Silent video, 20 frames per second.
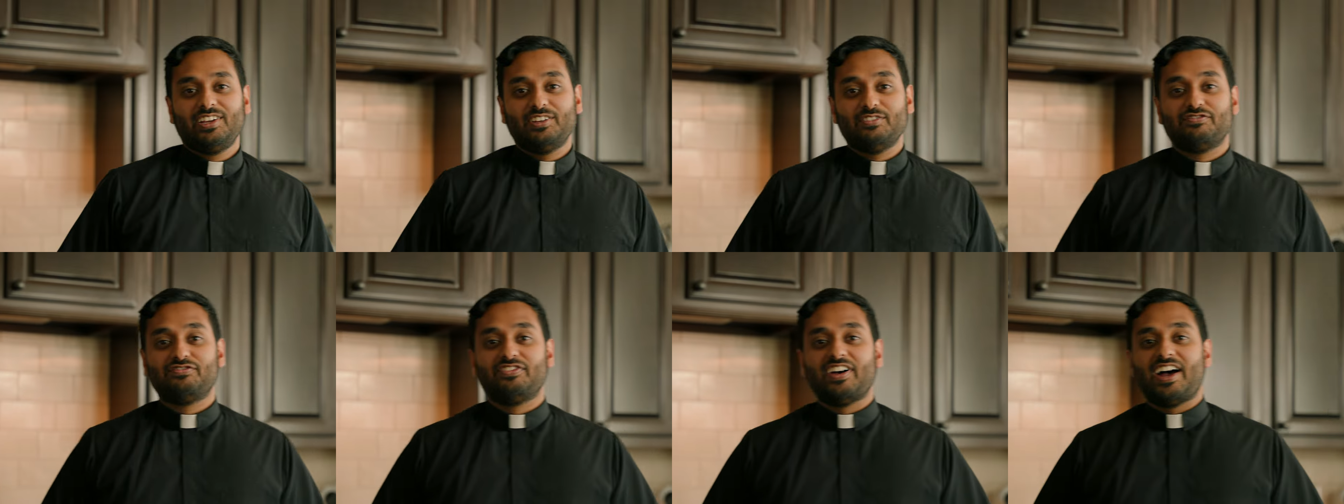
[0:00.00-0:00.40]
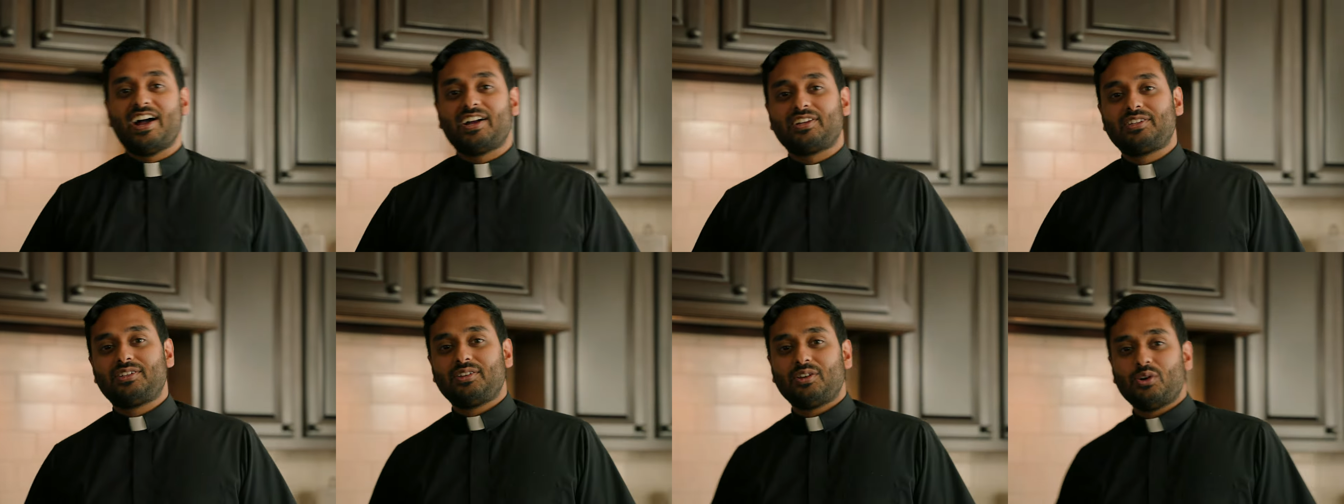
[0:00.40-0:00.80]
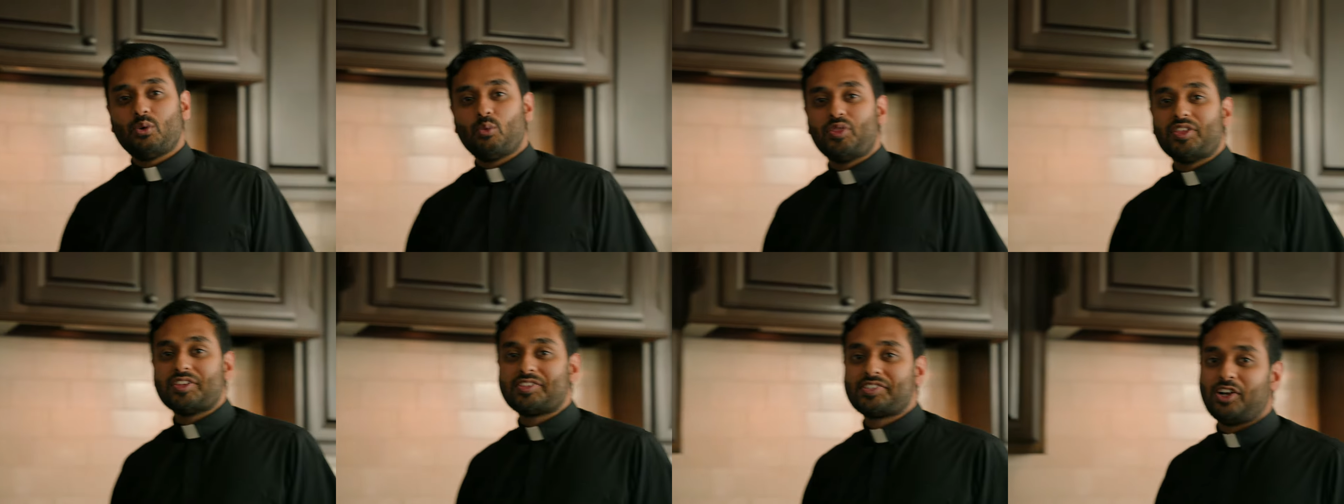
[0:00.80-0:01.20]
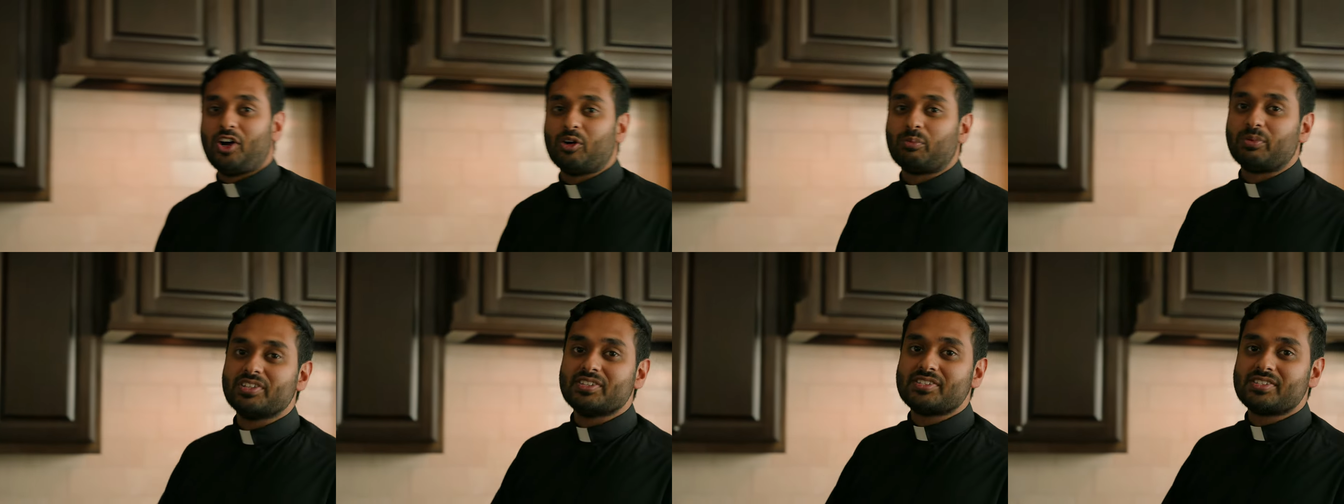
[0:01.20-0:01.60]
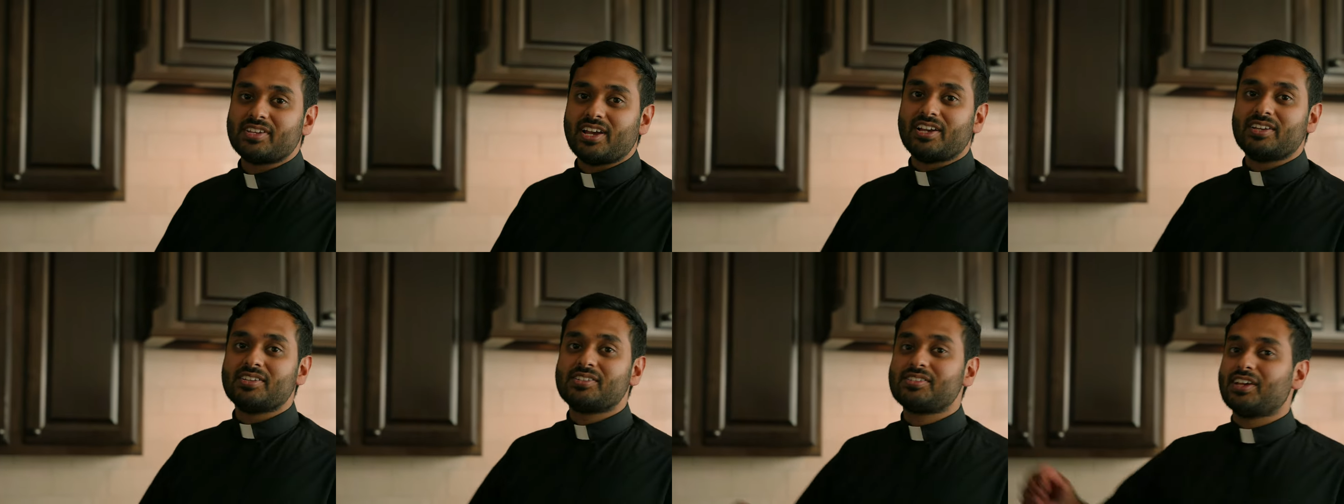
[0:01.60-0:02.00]
In fact, when the celebrant
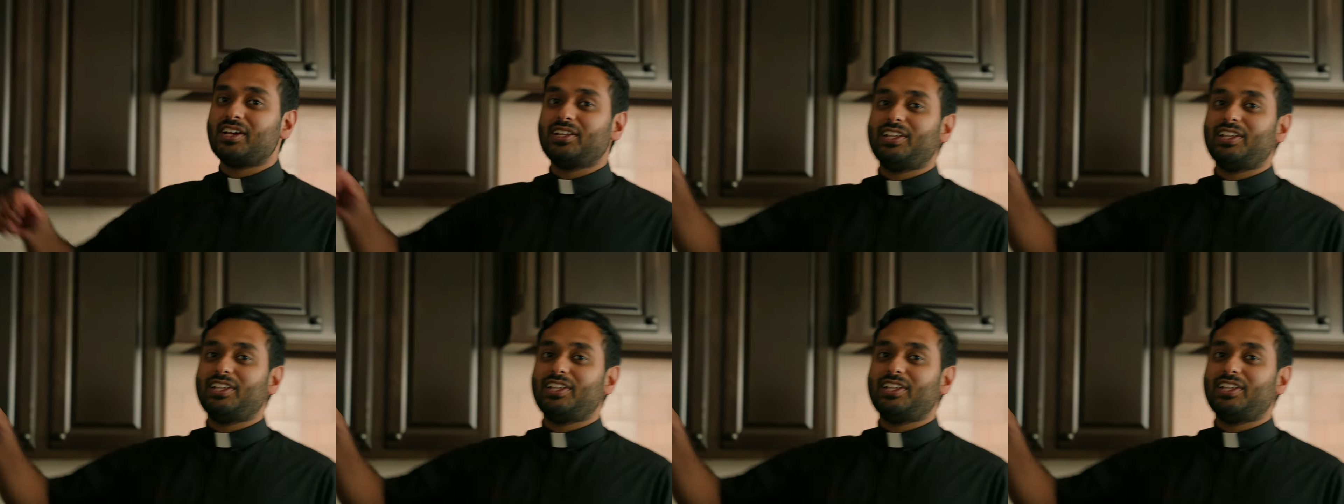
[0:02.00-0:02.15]
says,